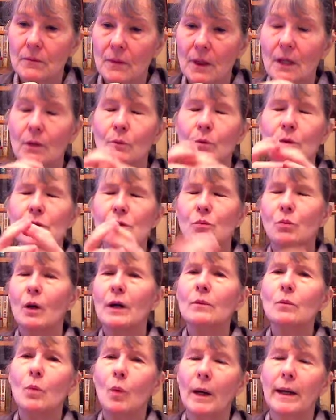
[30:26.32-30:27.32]
It was
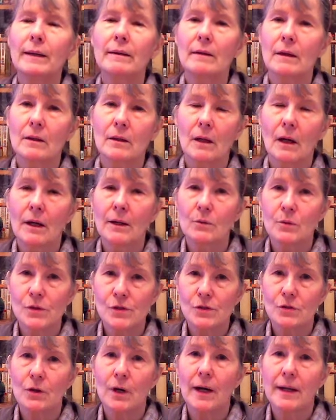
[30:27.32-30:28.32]
one way that God
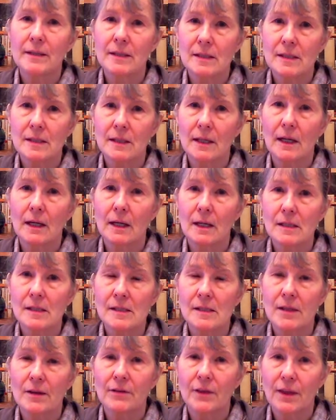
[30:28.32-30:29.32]
was trying to tell
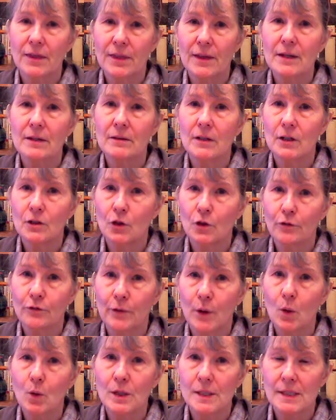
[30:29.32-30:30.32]
us that the thing that you're
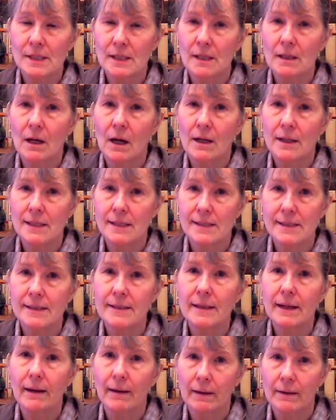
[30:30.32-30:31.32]
focusing on is
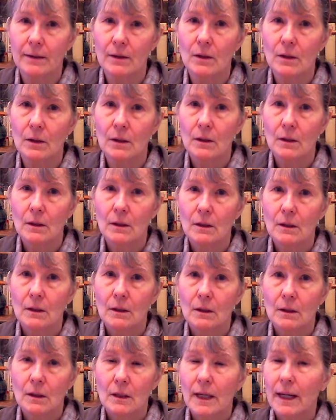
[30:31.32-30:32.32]
dead.
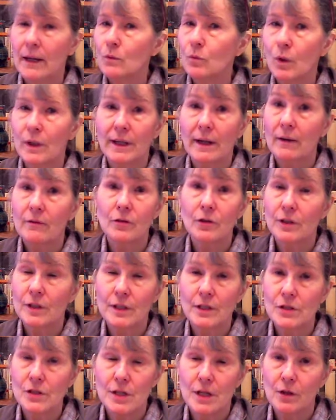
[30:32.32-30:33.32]
And whatever it
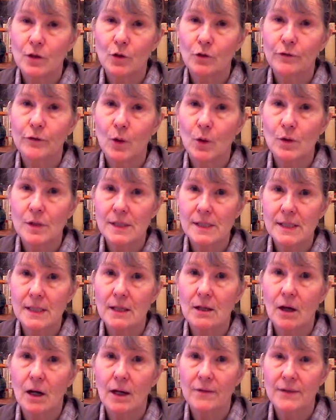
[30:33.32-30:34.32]
is that you're
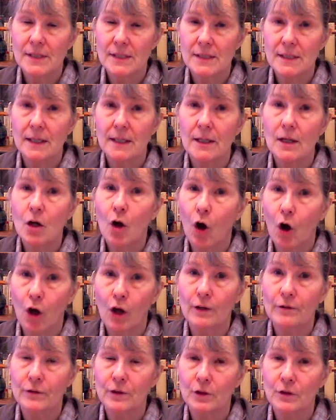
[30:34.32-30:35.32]
focusing on that's getting
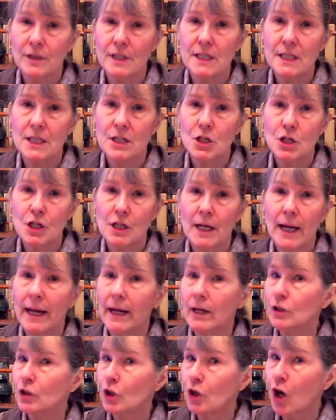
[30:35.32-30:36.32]
all of your attention
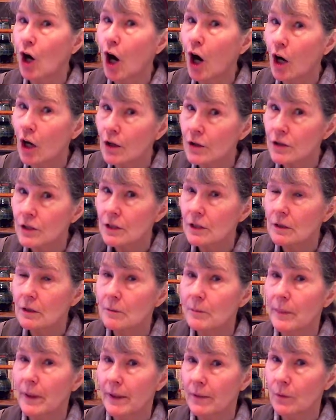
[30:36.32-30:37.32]
and your heart,
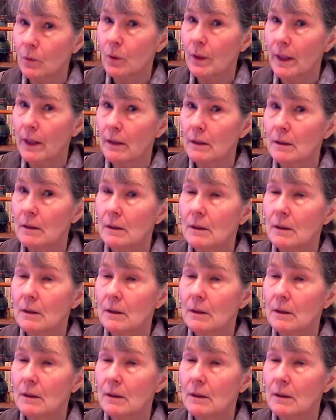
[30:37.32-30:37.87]
by the way,